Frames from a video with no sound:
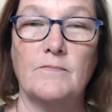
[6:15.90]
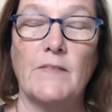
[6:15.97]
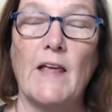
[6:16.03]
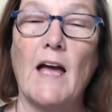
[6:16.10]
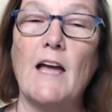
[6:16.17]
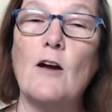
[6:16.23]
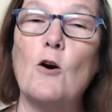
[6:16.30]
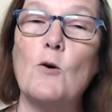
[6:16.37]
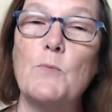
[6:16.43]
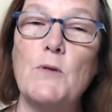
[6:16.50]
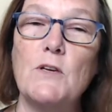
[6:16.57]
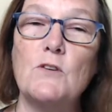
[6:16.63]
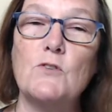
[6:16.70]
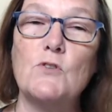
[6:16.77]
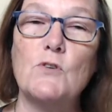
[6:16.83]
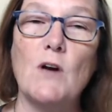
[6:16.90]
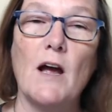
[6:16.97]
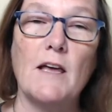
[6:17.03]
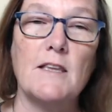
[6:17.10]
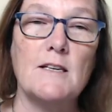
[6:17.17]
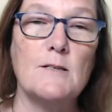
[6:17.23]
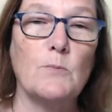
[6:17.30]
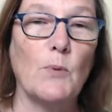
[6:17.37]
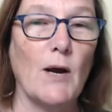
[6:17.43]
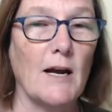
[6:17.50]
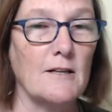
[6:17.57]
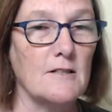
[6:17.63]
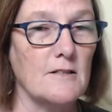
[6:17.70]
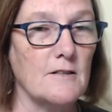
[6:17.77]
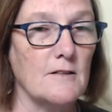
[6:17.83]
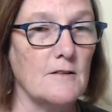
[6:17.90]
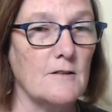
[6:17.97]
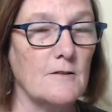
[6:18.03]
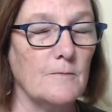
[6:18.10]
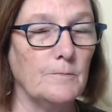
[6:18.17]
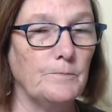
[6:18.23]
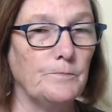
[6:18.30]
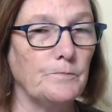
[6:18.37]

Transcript: I hope that you'll try these practices.